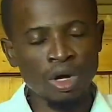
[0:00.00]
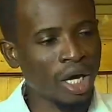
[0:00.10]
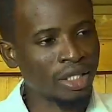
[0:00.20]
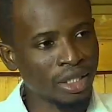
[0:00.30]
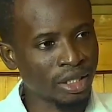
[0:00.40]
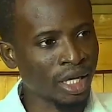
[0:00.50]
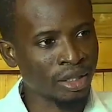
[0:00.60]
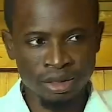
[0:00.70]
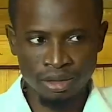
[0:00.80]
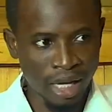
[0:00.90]
all our data
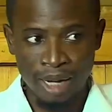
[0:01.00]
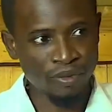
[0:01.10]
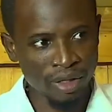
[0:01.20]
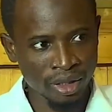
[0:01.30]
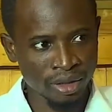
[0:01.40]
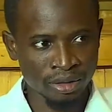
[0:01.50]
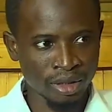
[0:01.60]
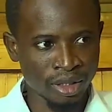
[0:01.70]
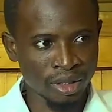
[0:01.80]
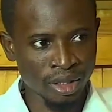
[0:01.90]
is up there
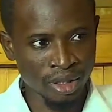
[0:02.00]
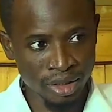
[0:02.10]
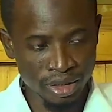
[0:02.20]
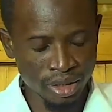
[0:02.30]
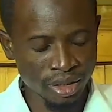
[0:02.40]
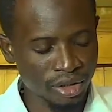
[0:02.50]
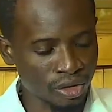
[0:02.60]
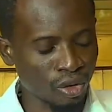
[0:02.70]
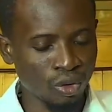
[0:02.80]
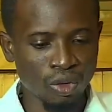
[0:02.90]
in the internet.
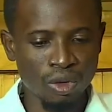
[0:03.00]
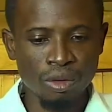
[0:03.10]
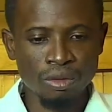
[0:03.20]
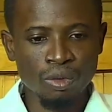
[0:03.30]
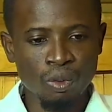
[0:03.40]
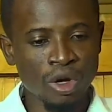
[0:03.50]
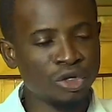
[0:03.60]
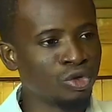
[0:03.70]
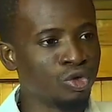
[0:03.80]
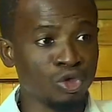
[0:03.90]
So
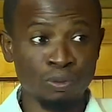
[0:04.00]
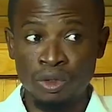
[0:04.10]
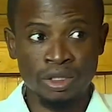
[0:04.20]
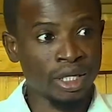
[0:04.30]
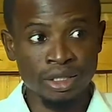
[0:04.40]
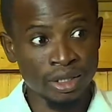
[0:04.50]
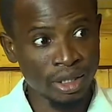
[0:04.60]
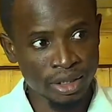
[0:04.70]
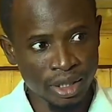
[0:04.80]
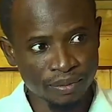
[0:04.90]
what do you do to protect the
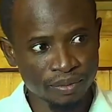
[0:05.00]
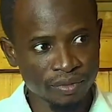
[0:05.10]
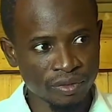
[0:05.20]
data?